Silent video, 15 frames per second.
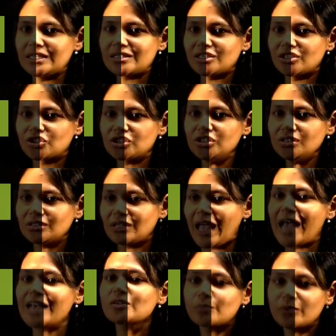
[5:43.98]
incision,
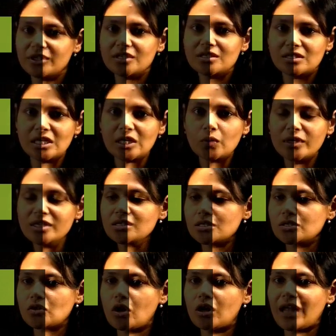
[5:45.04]
as per its sequence,
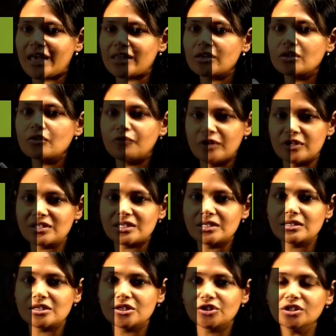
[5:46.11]
is called either the first
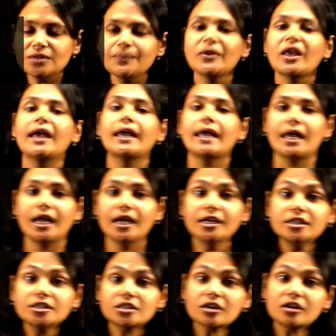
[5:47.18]
incision,
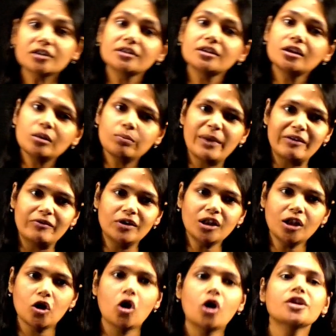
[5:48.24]
internal
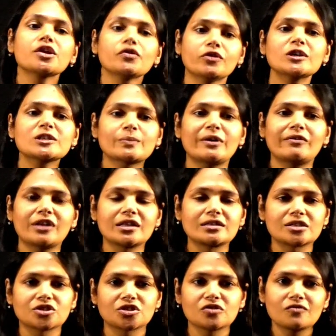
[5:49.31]
bevel, or reverse bevel
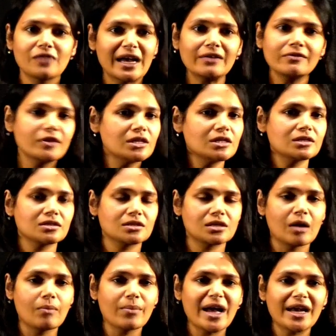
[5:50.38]
incision. Why? We'll
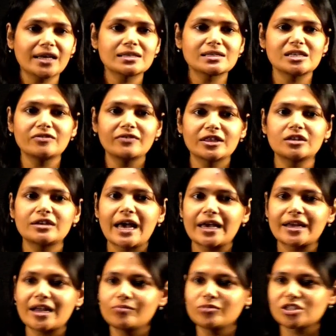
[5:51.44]
come back and see when the
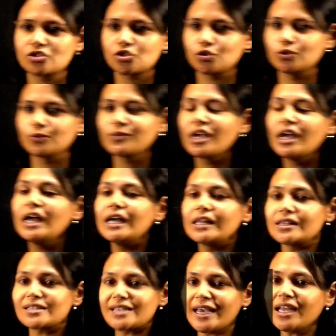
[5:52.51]
diagram is shown.
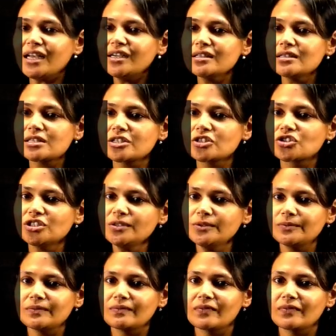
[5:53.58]
The second incision